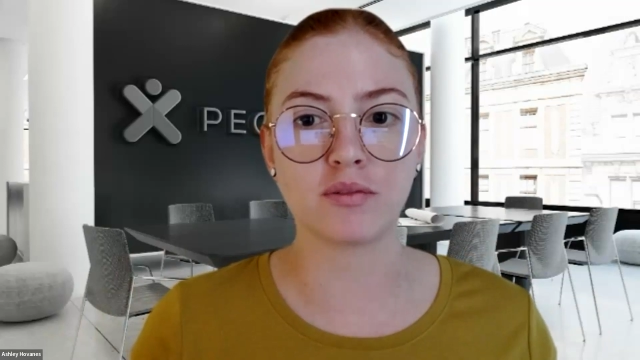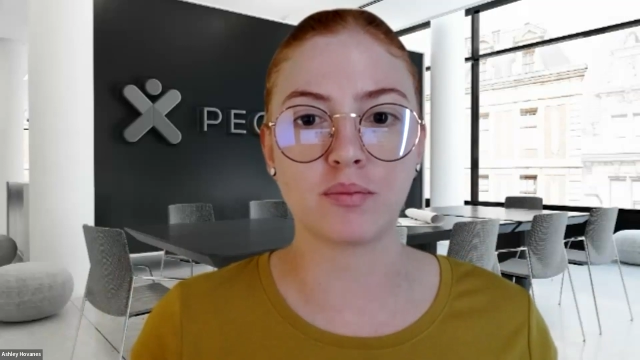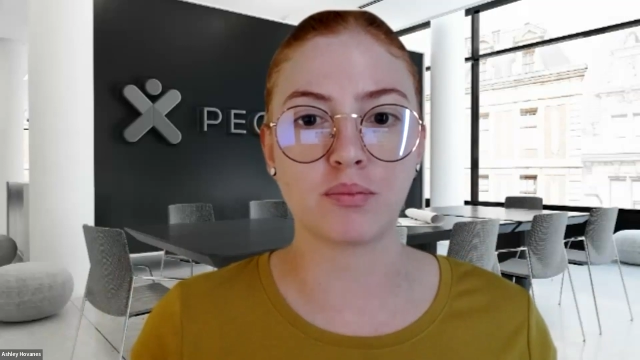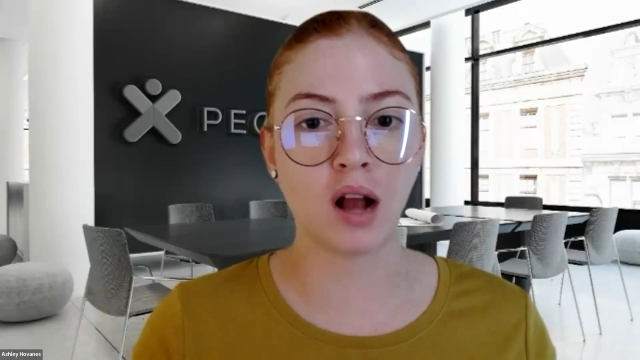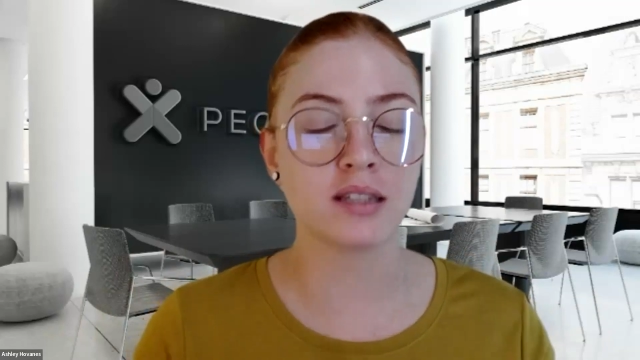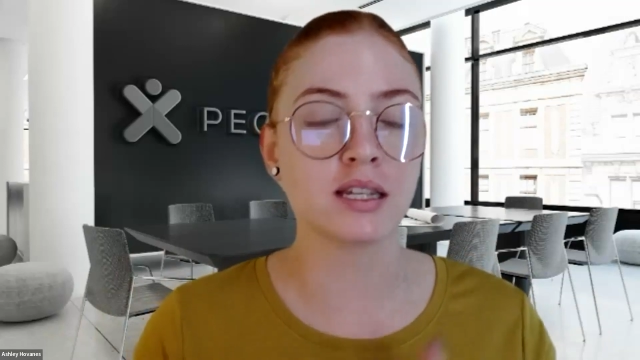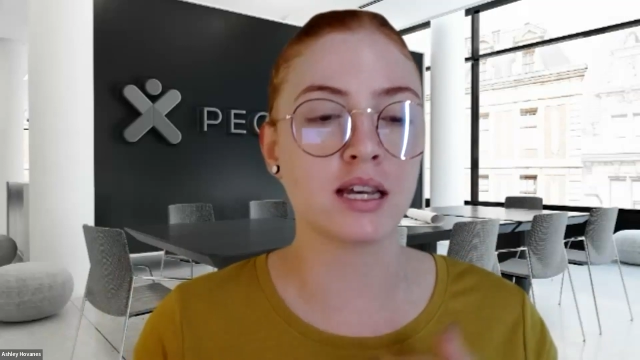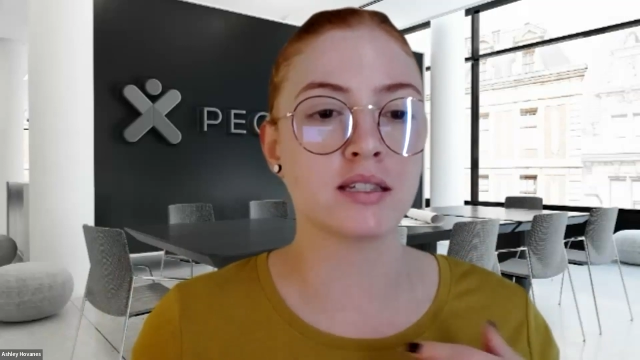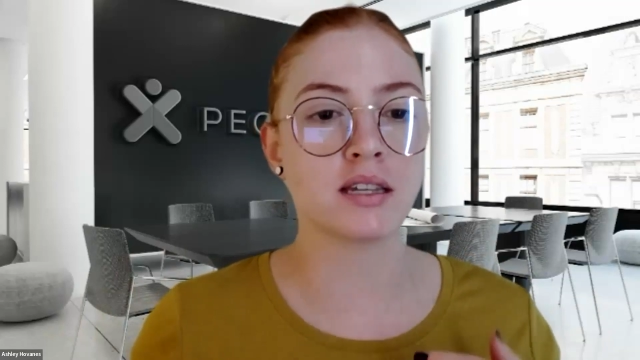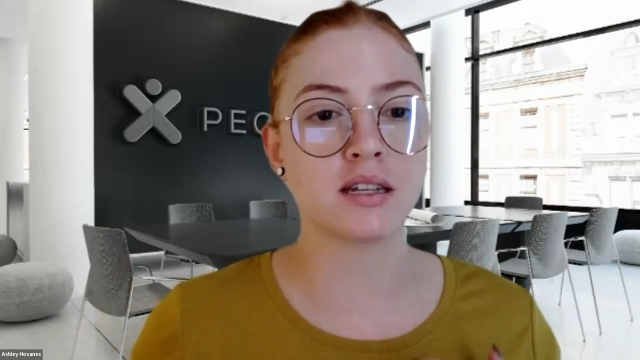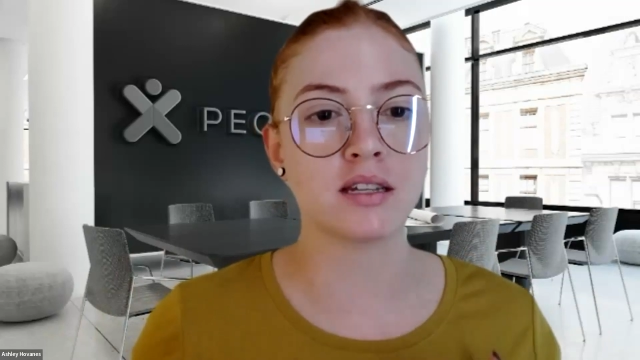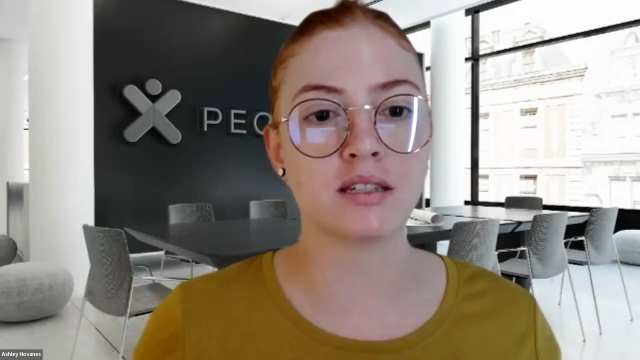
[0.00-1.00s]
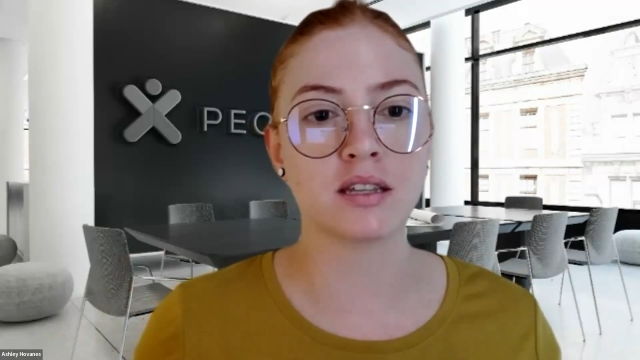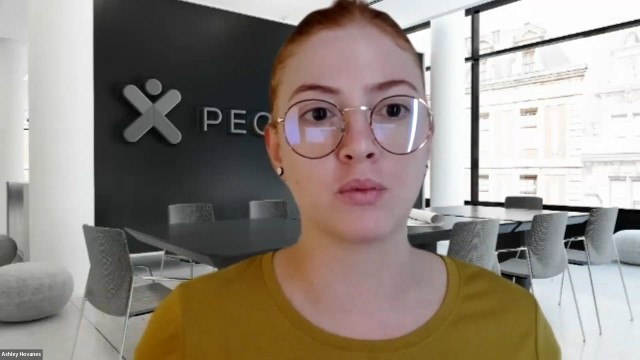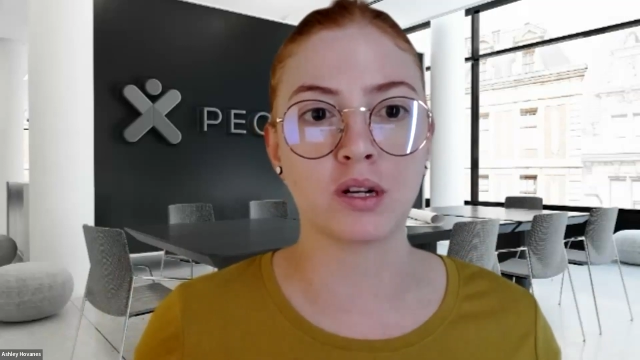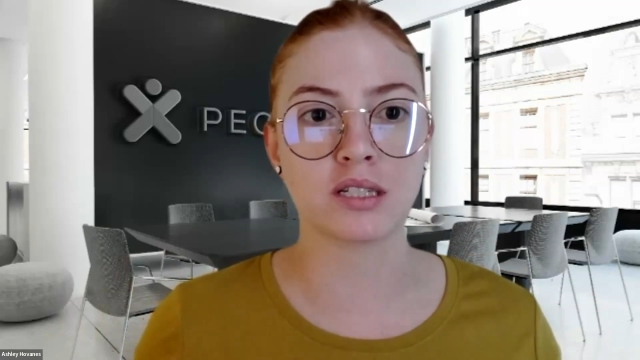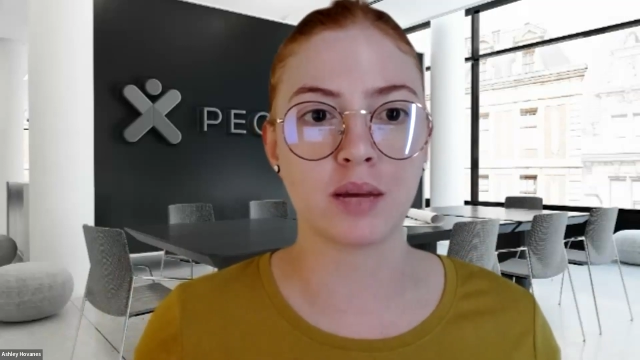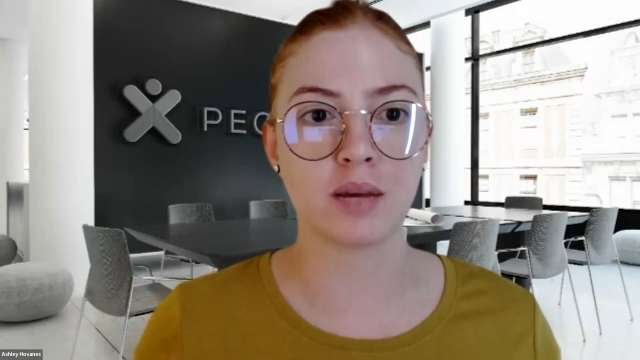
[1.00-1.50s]
processes and
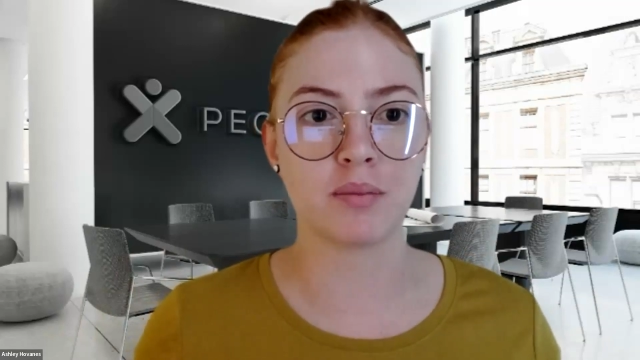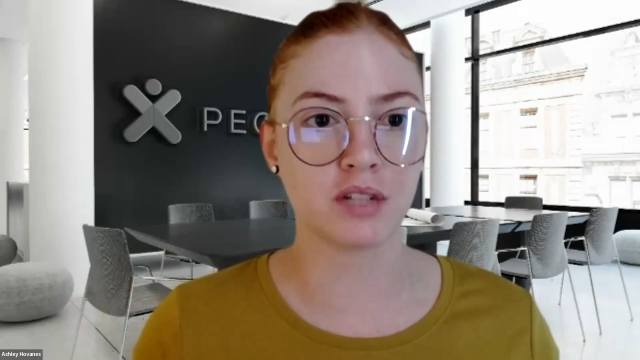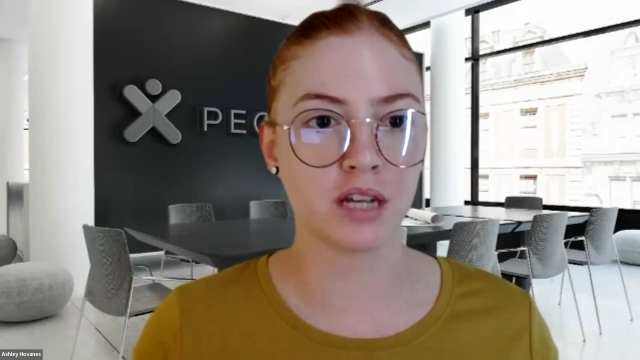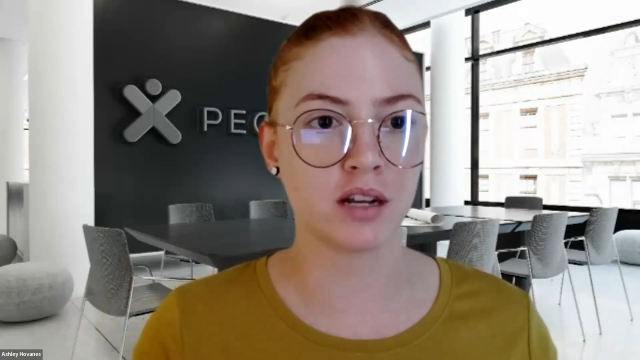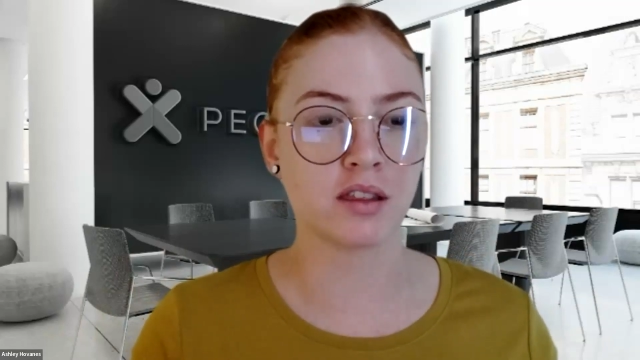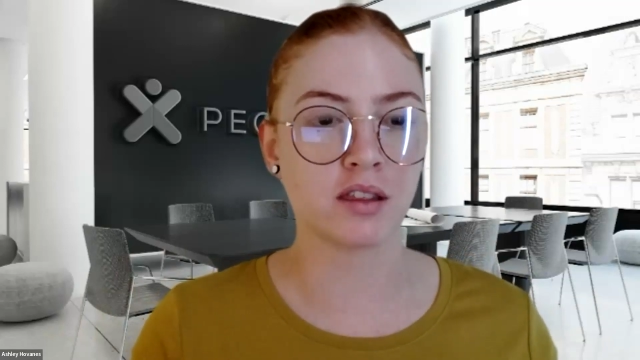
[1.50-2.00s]
what type of data